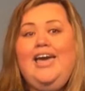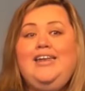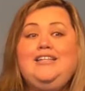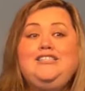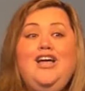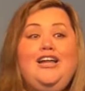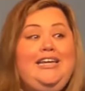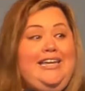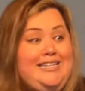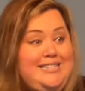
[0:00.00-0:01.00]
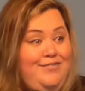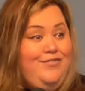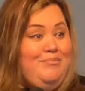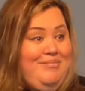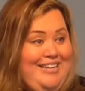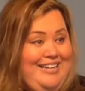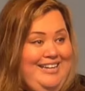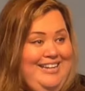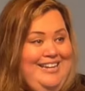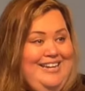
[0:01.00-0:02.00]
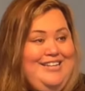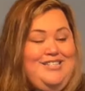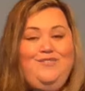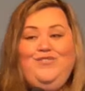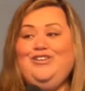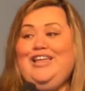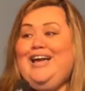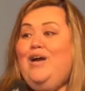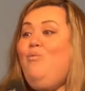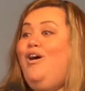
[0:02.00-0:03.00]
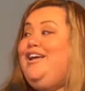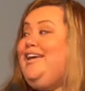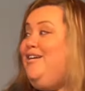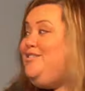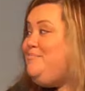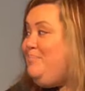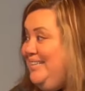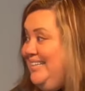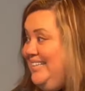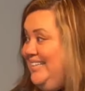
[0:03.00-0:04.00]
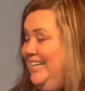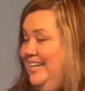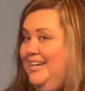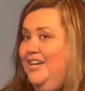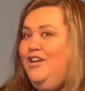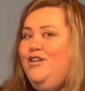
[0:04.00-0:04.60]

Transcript: And it's not easy for me to feel like I want accountability,